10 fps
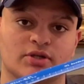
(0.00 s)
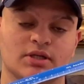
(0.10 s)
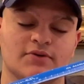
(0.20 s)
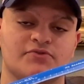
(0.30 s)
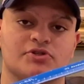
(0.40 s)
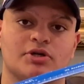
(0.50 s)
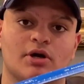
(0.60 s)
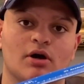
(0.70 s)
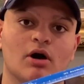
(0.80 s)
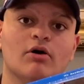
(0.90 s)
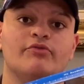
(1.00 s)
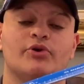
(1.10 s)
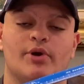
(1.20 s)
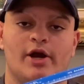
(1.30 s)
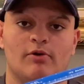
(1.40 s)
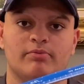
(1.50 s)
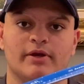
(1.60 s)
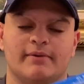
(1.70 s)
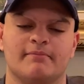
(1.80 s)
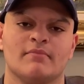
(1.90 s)
the lift of your
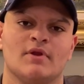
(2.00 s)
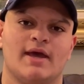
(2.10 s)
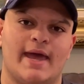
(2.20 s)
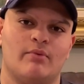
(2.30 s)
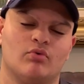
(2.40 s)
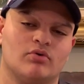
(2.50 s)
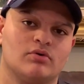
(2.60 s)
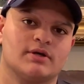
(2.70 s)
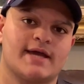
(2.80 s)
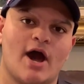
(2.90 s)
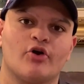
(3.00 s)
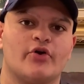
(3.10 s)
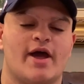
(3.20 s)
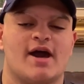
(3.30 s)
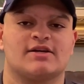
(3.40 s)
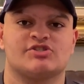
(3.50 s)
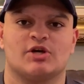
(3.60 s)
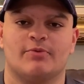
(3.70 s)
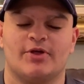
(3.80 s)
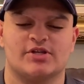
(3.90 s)
airplane and will counteract
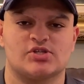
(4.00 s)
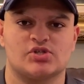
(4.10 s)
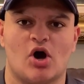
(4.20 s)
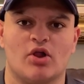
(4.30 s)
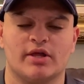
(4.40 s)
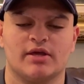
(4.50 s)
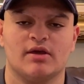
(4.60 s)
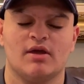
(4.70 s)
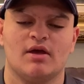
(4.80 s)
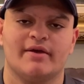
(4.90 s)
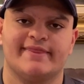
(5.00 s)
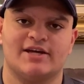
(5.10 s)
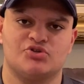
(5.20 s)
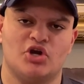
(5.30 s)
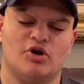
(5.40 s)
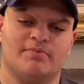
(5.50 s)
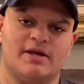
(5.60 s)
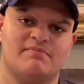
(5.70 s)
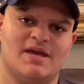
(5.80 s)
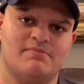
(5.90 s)
some of that stalling that your
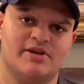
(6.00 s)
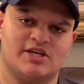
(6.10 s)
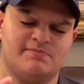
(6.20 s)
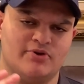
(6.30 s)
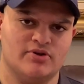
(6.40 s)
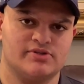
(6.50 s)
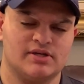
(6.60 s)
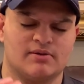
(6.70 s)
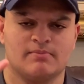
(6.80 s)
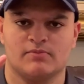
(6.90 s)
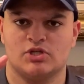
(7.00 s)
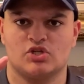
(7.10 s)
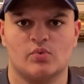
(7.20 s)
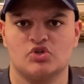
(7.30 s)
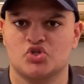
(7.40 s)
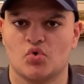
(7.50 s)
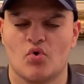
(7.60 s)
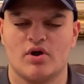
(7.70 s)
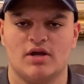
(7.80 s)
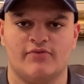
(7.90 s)
airplane may be experiencing. So in
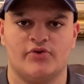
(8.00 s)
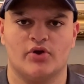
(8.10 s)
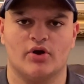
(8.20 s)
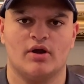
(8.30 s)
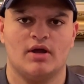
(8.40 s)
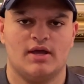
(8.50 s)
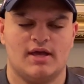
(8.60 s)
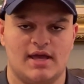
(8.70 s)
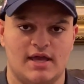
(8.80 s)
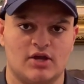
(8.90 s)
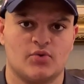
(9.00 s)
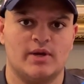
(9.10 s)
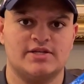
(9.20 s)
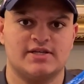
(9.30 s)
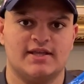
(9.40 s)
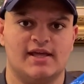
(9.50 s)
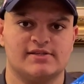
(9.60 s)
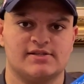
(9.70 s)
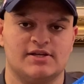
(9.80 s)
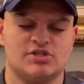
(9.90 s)
short, if you're increasing the
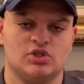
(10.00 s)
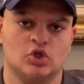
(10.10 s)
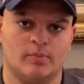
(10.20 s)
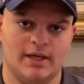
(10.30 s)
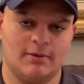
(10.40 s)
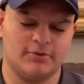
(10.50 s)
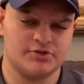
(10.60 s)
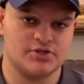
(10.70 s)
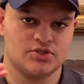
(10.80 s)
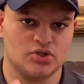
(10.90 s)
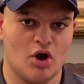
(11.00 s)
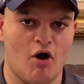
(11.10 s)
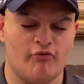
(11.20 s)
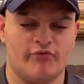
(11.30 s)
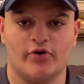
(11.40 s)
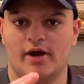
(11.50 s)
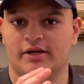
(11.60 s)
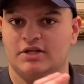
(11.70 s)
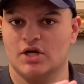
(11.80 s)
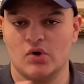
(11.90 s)
incidence, you'll be able to solve for
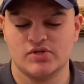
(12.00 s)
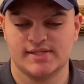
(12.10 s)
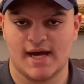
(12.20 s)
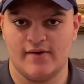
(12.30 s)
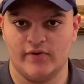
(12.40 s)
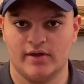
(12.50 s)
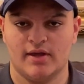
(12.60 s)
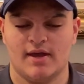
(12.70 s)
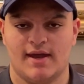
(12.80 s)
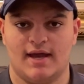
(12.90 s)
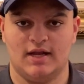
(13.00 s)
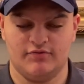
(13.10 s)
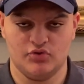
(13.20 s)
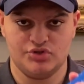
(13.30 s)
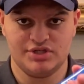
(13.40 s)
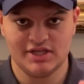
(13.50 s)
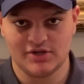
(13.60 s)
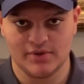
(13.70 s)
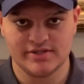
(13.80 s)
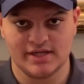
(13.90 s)
any nose diving, and if you
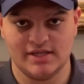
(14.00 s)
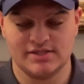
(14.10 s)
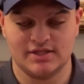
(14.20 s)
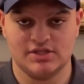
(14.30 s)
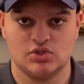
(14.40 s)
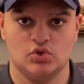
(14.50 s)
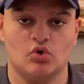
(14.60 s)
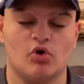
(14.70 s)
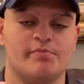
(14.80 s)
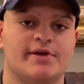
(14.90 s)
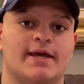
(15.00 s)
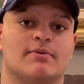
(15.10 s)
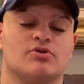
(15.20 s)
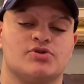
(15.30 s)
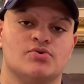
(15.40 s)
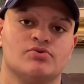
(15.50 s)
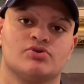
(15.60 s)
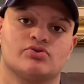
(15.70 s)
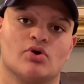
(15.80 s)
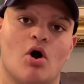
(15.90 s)
decrease incidence, you'll be able to
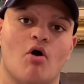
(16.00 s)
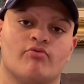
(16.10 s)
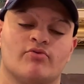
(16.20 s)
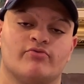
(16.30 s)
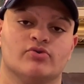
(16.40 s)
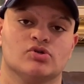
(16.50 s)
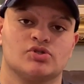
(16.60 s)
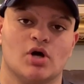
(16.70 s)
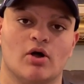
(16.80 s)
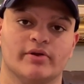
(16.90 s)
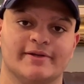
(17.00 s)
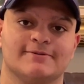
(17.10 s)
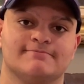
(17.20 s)
solve for stalling.